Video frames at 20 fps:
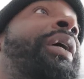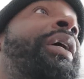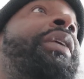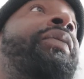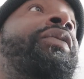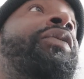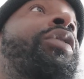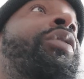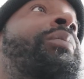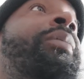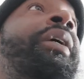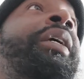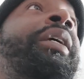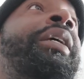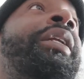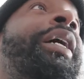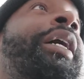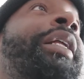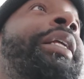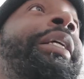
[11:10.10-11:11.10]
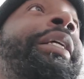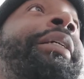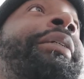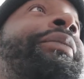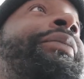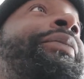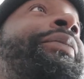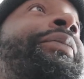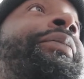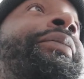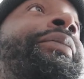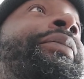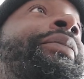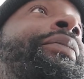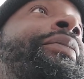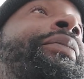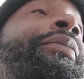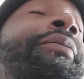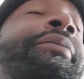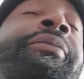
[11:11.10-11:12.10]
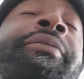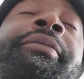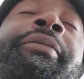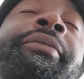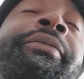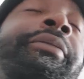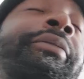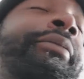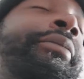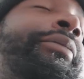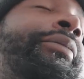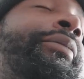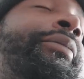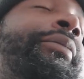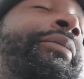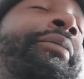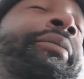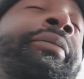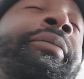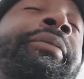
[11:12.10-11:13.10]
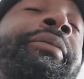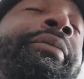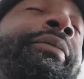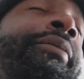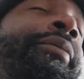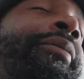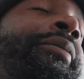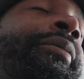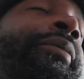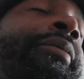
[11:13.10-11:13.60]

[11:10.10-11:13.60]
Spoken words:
not even gonna make it out of here. Mm-mm, mm-mm.